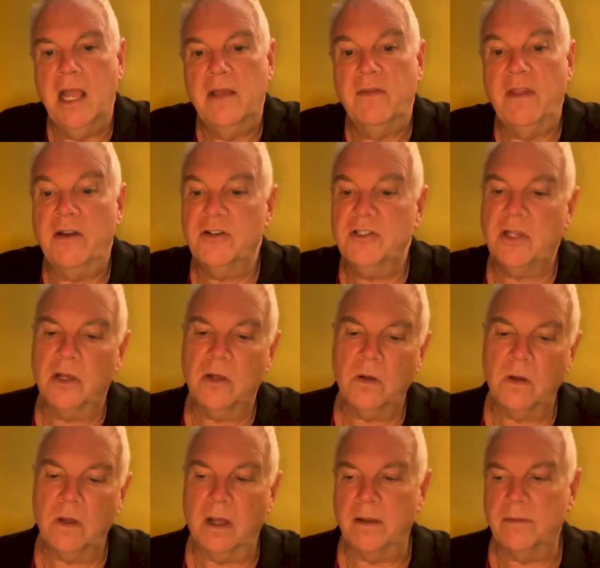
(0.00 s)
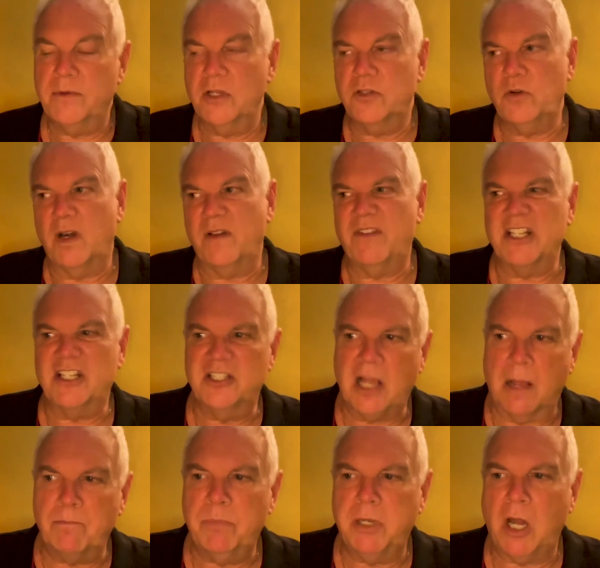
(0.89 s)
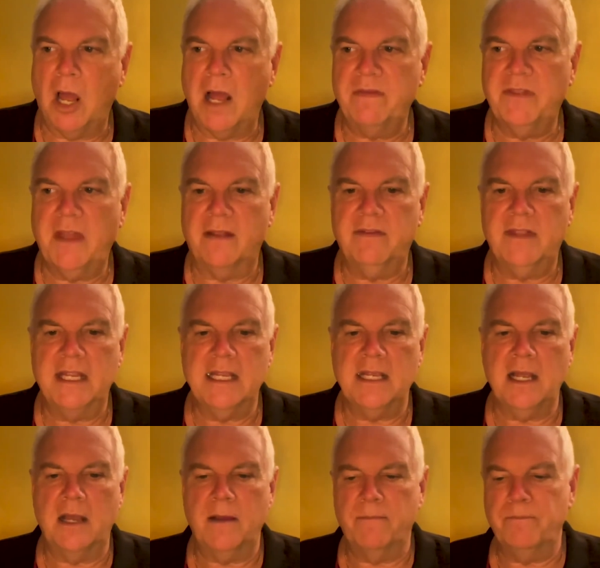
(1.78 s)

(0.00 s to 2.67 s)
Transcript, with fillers: There's a sort of a subplot that the